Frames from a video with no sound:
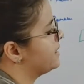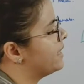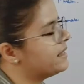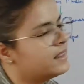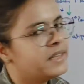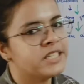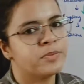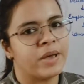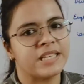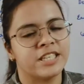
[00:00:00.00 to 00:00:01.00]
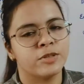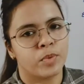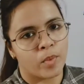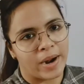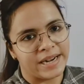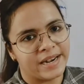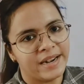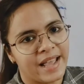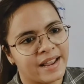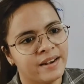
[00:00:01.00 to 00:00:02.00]
then the space is
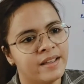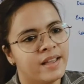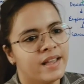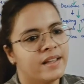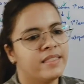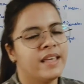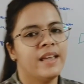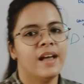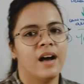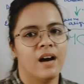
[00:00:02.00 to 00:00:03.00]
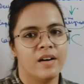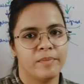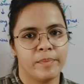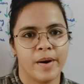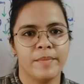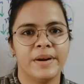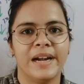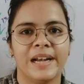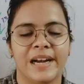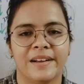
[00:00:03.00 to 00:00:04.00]
provided, and the uh,
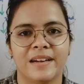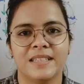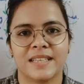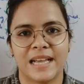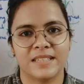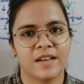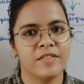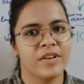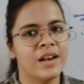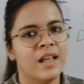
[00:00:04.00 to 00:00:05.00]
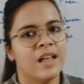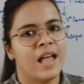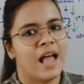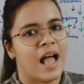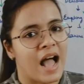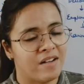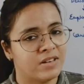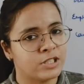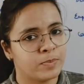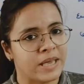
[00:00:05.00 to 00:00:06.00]
permanent lateral incisor will have
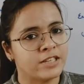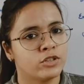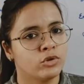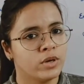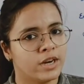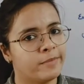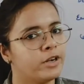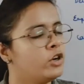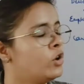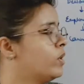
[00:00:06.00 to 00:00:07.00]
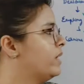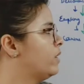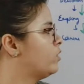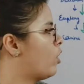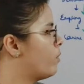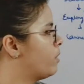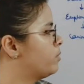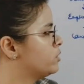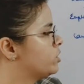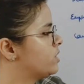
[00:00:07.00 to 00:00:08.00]
a space to erupt into a normal
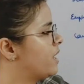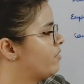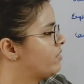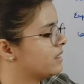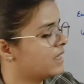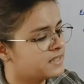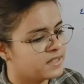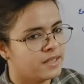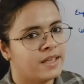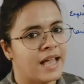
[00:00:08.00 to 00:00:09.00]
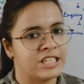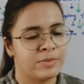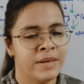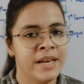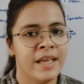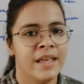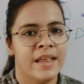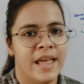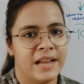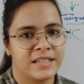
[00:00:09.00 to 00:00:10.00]
position after this C has been
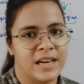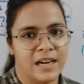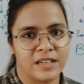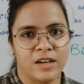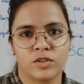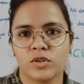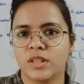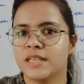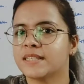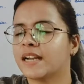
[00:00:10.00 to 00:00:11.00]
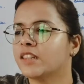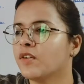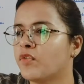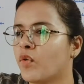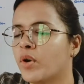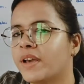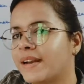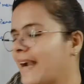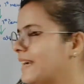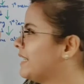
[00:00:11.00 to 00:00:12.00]
extracted. So these are the four
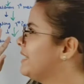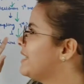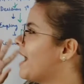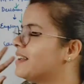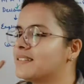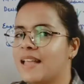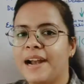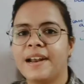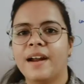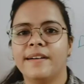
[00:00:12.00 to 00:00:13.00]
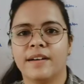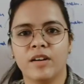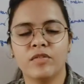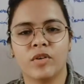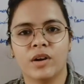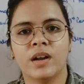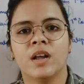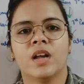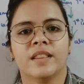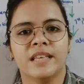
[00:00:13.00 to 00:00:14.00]
criterias that are done for
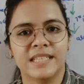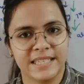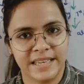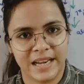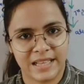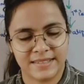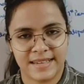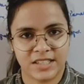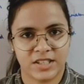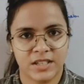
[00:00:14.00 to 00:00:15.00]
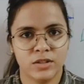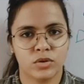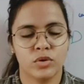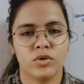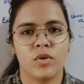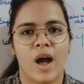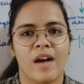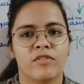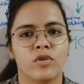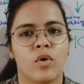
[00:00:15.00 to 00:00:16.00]
the serial extraction. So you
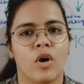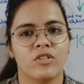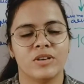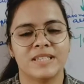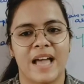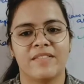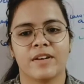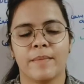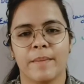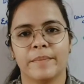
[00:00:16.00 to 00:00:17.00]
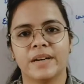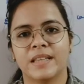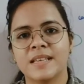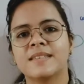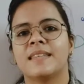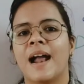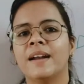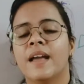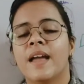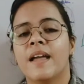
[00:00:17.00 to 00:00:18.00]
have to always have remembered this,
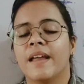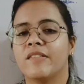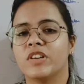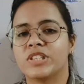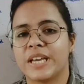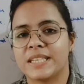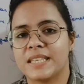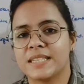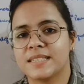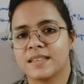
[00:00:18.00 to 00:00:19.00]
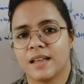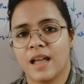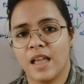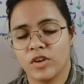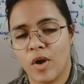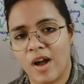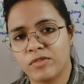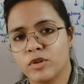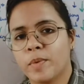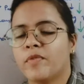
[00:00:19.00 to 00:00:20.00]
that in which cases you
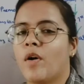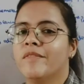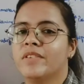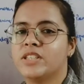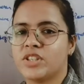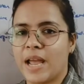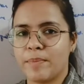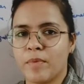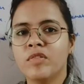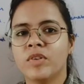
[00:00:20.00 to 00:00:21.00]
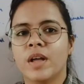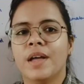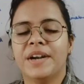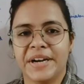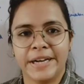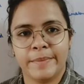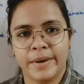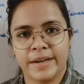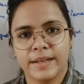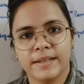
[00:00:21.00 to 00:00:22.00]
have to perform which type of treatment.